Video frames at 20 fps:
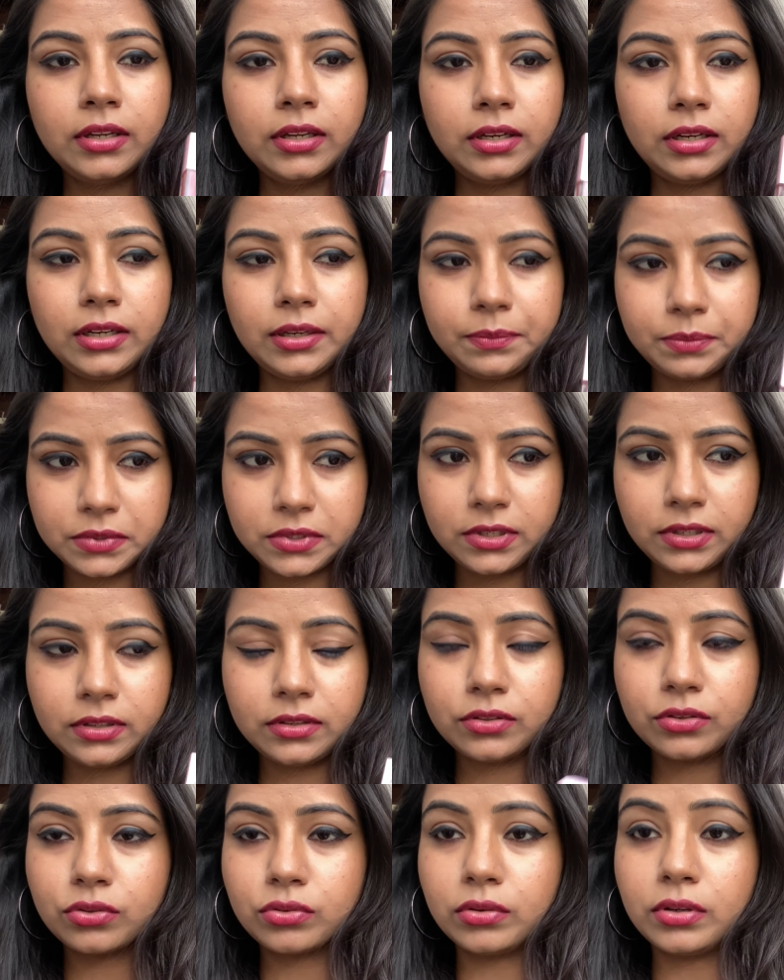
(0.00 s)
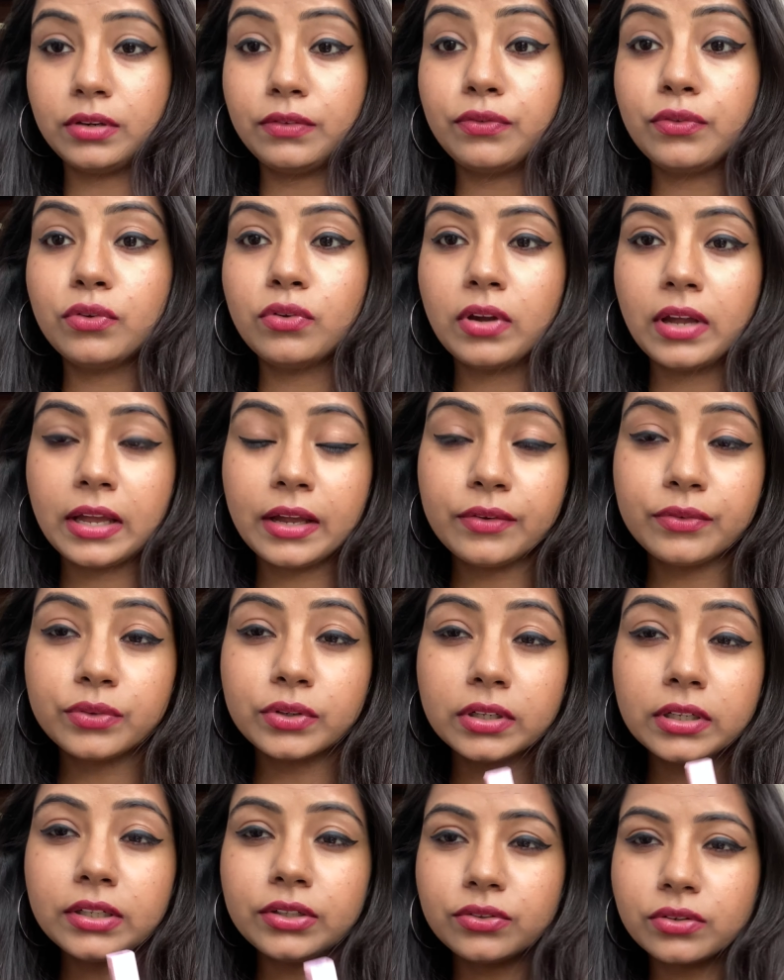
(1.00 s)
lipstick, so if you have
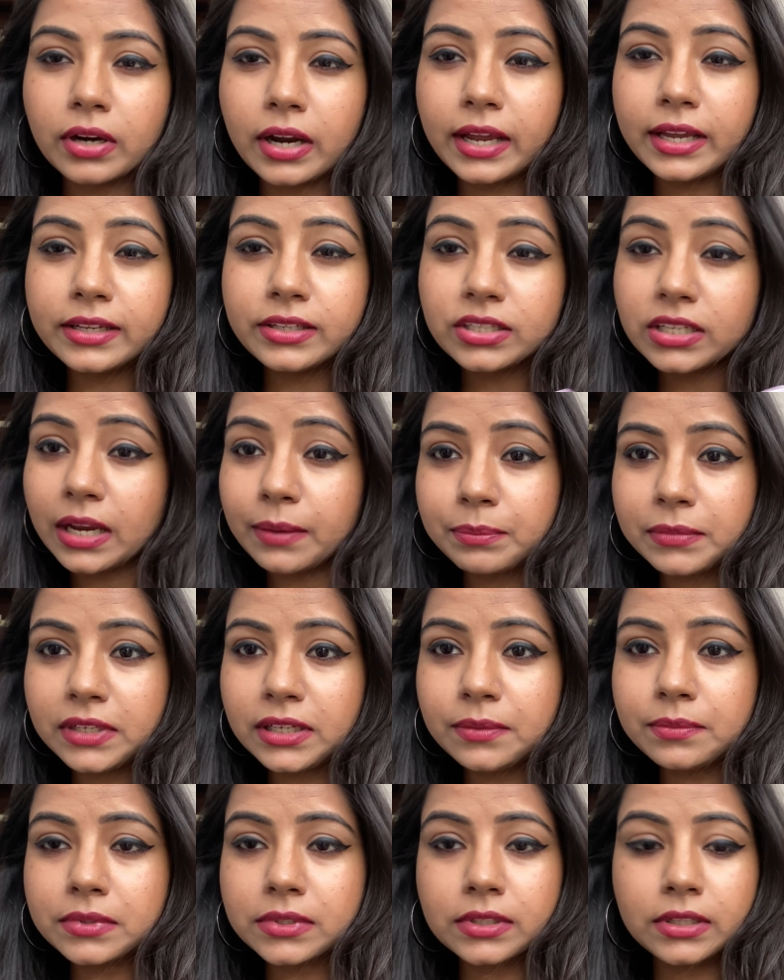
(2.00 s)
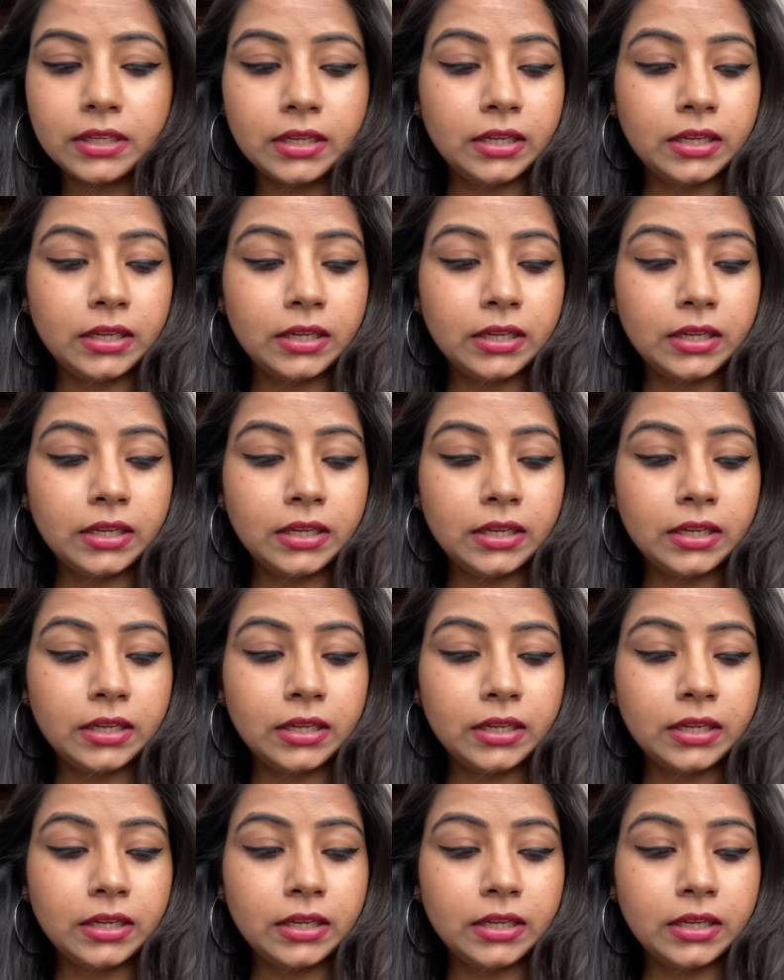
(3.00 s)
really dry chapped lips,